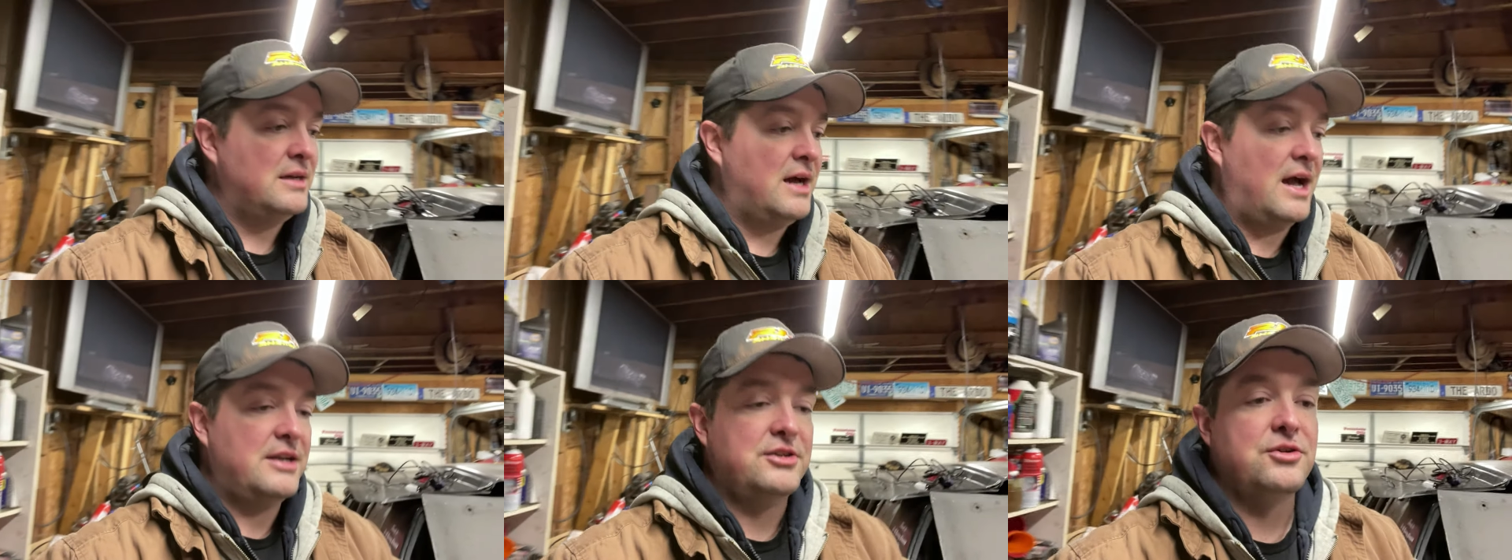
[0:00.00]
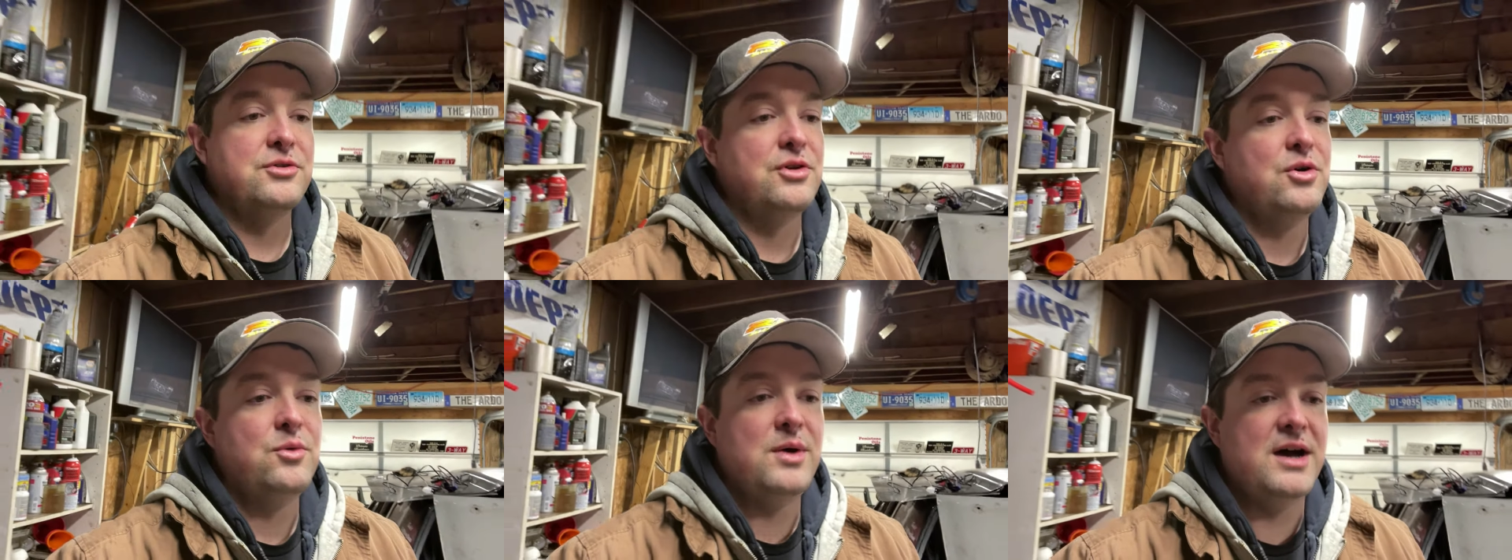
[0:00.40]
I don't
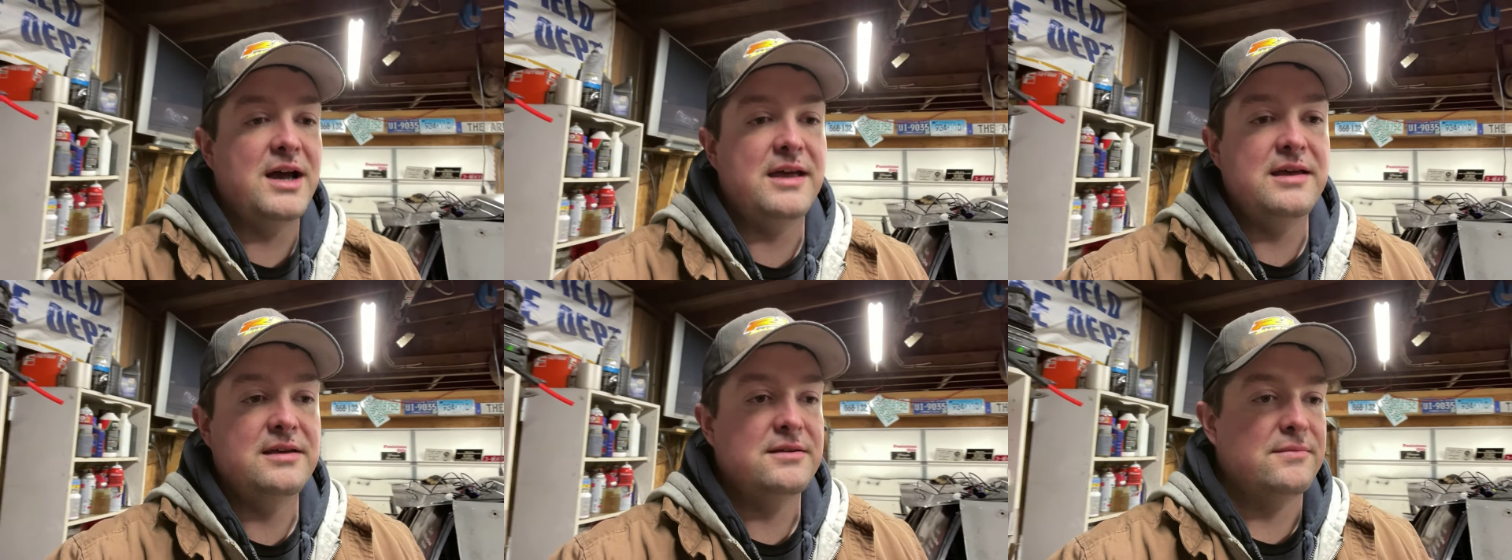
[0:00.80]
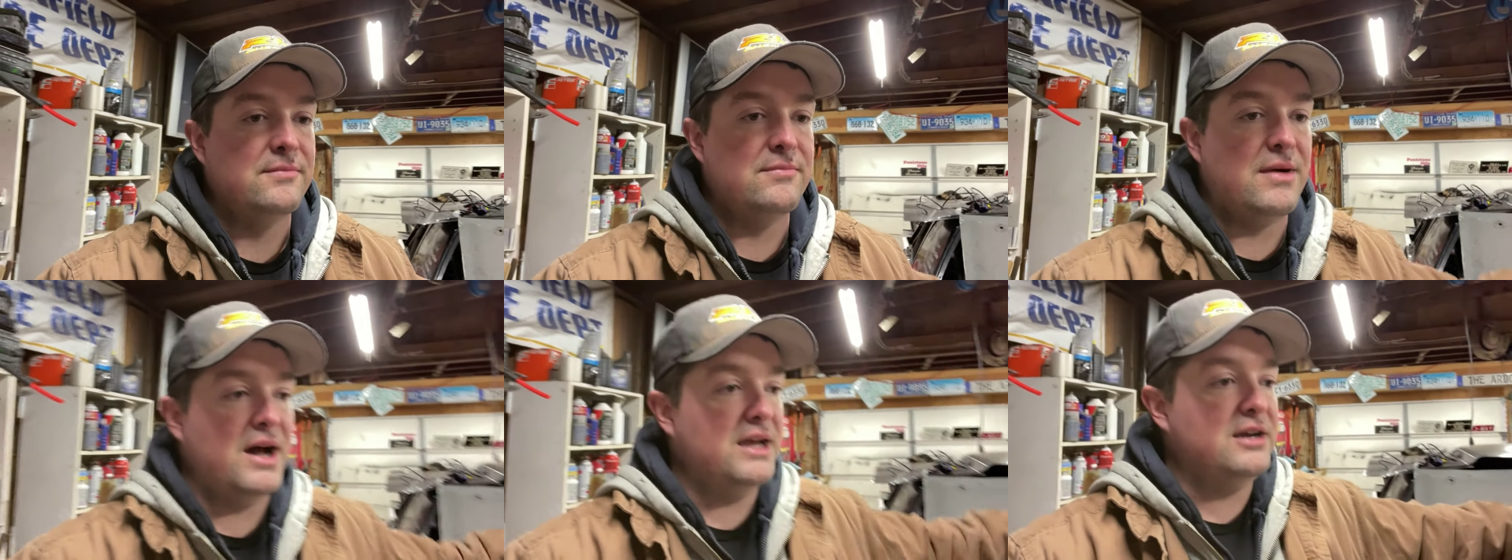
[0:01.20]
know why
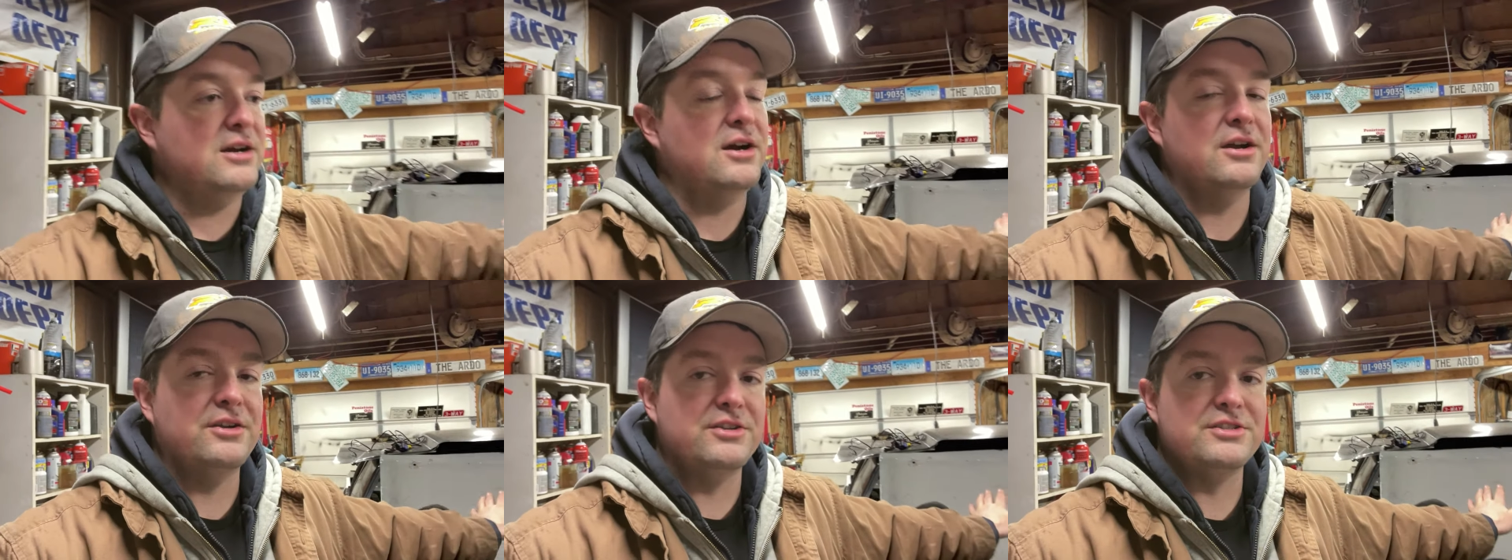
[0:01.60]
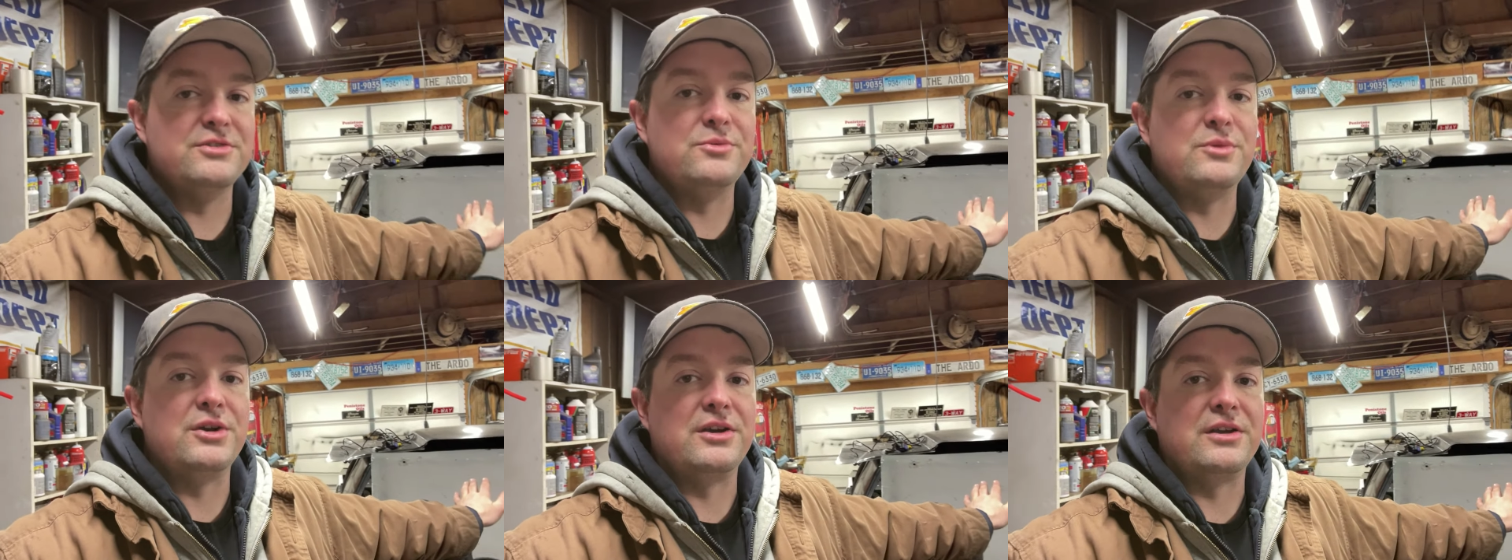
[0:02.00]
my car
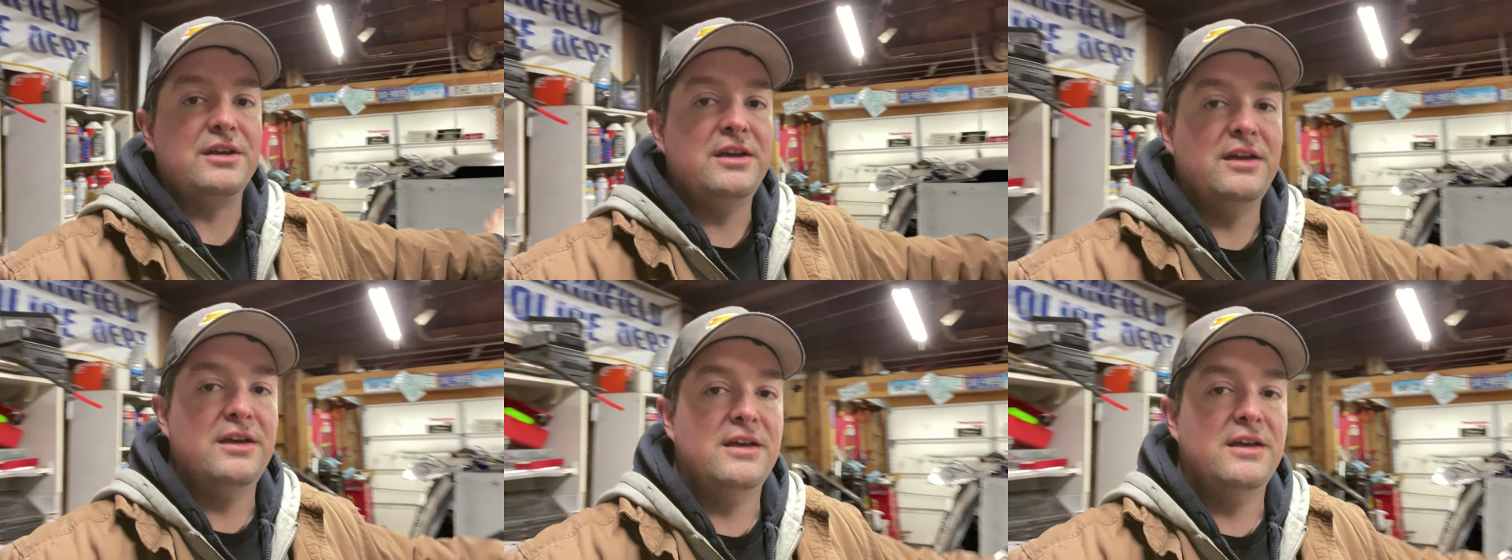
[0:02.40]
doesn't work.